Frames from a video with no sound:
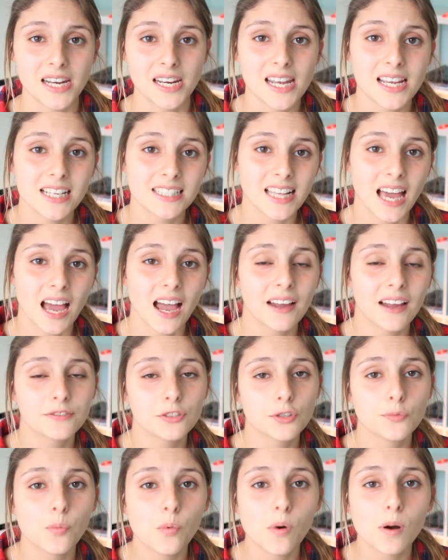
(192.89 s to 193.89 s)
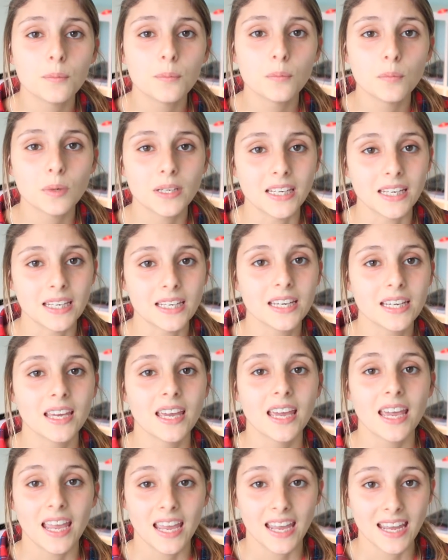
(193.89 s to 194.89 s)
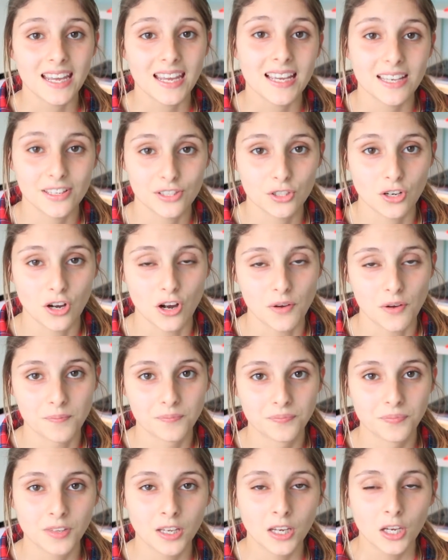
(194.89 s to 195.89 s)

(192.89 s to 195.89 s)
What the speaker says: is that after 1 week, it has gone.